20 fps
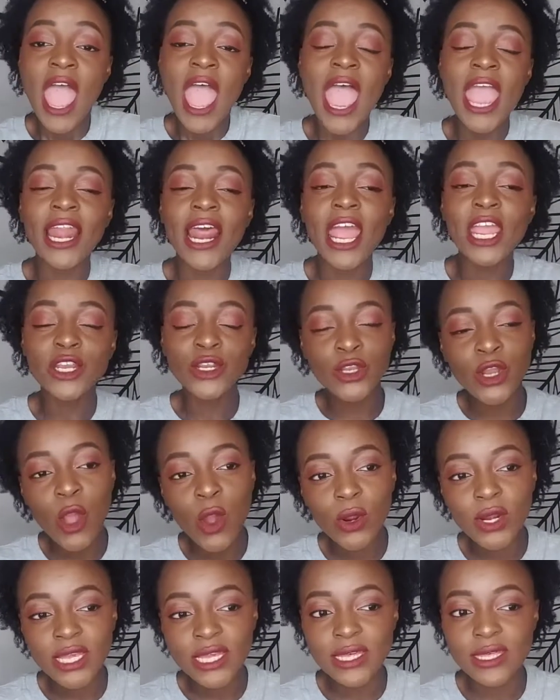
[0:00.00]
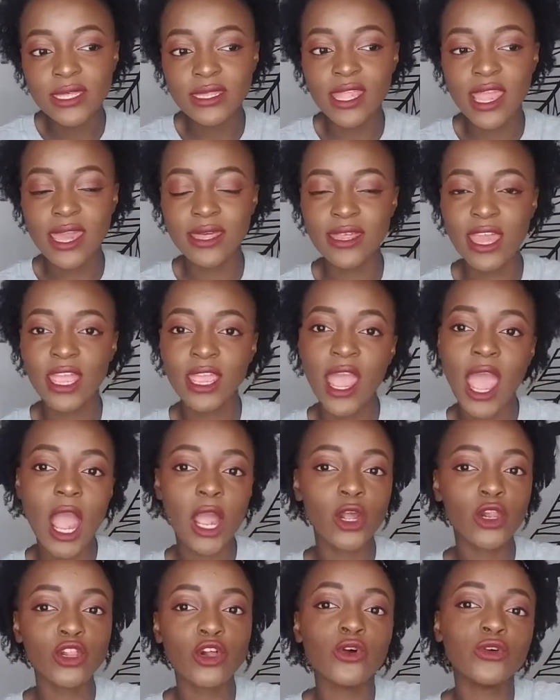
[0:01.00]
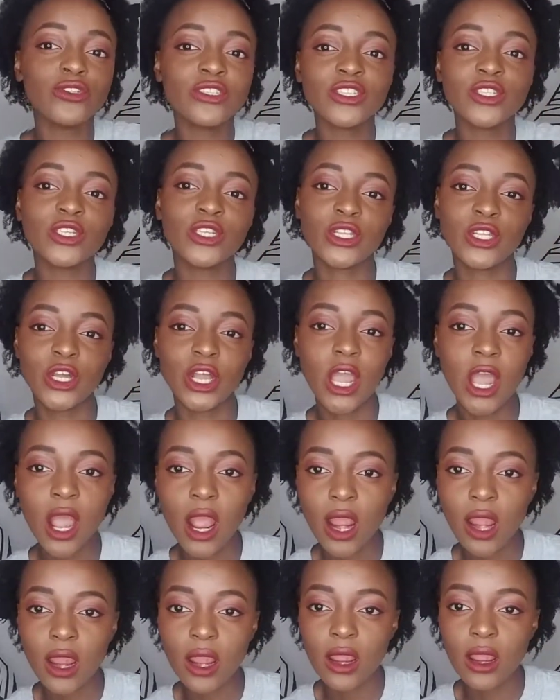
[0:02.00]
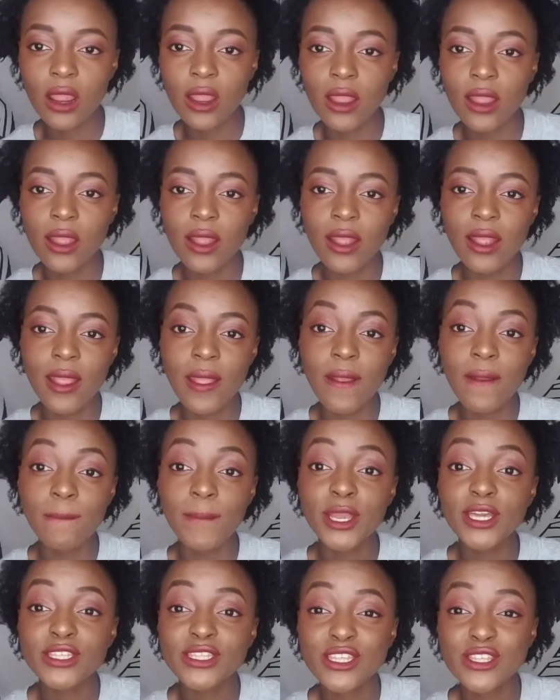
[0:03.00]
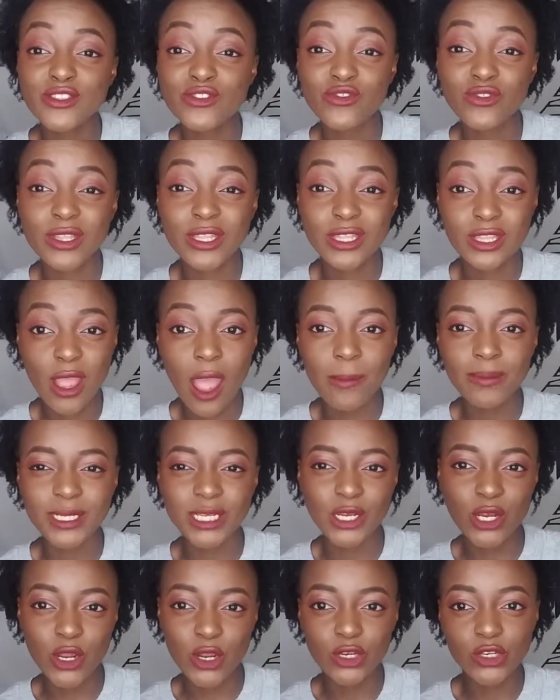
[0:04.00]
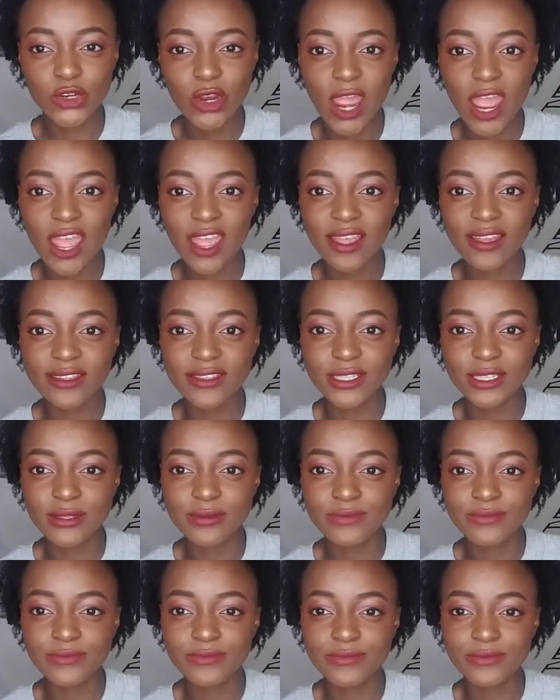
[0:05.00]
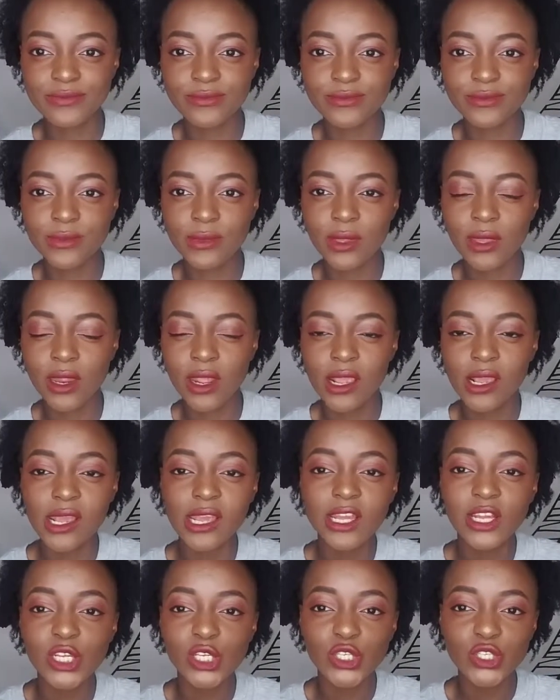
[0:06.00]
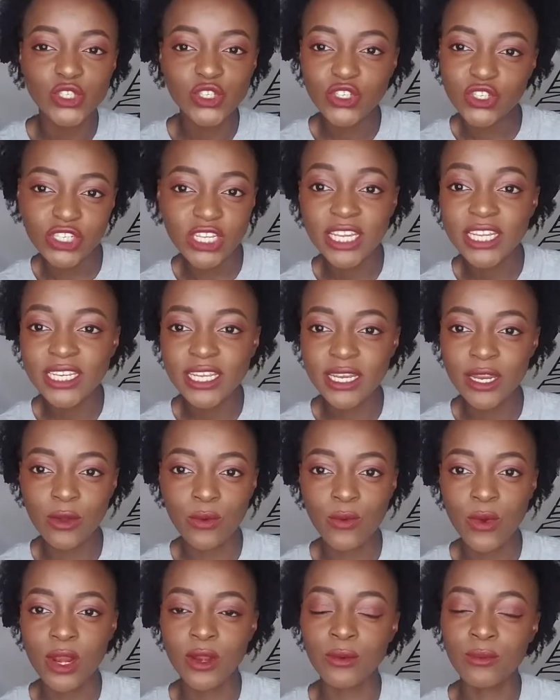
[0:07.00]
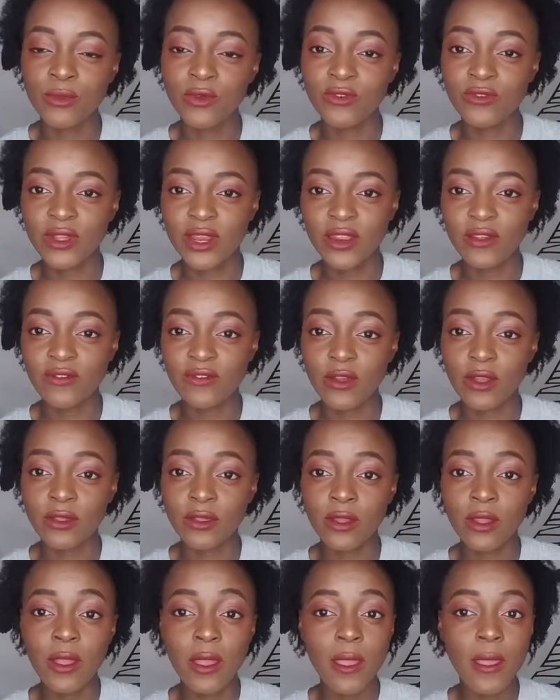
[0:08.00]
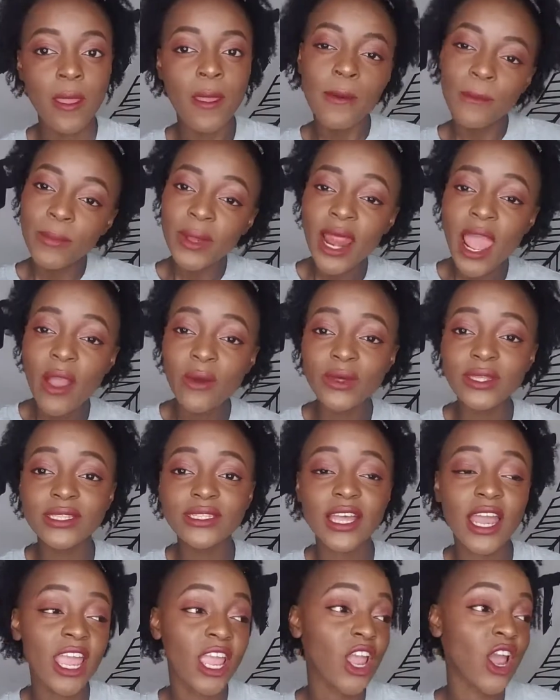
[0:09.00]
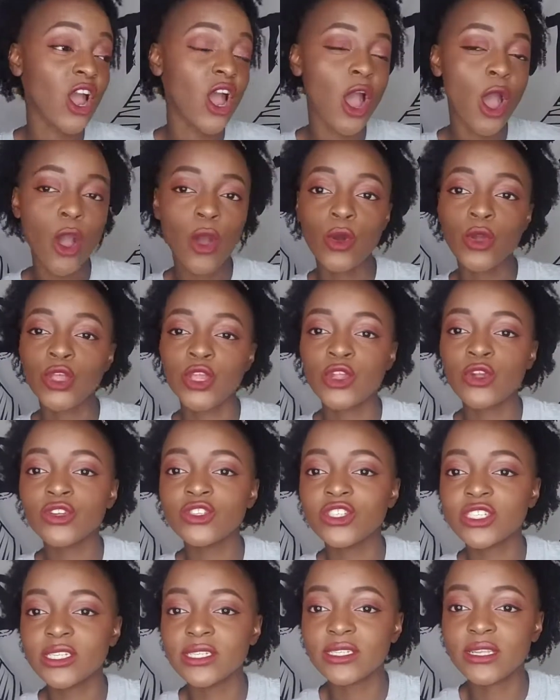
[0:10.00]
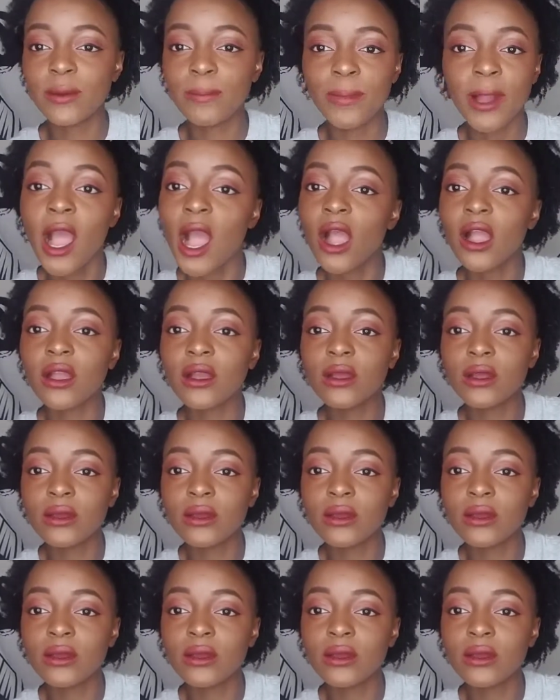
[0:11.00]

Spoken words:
And I noticed as I got closer to the car, my sister stopped in her tracks. She didn't want to move any further. But I was like, oh, you're just a punk.